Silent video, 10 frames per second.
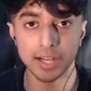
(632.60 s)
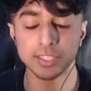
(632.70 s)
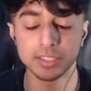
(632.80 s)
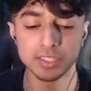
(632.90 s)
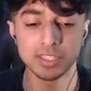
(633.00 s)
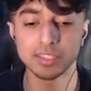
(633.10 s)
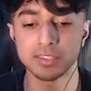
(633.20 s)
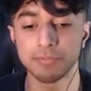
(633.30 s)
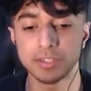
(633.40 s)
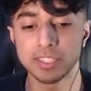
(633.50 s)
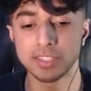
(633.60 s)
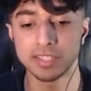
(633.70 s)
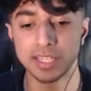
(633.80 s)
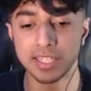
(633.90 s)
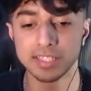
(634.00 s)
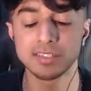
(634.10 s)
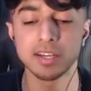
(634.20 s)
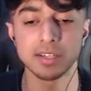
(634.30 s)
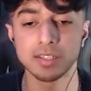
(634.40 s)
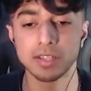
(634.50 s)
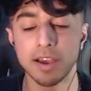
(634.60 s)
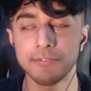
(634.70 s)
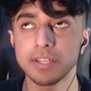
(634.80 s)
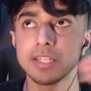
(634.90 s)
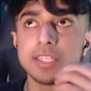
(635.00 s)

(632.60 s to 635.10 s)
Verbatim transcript: actually says something. She says he is gonna, I think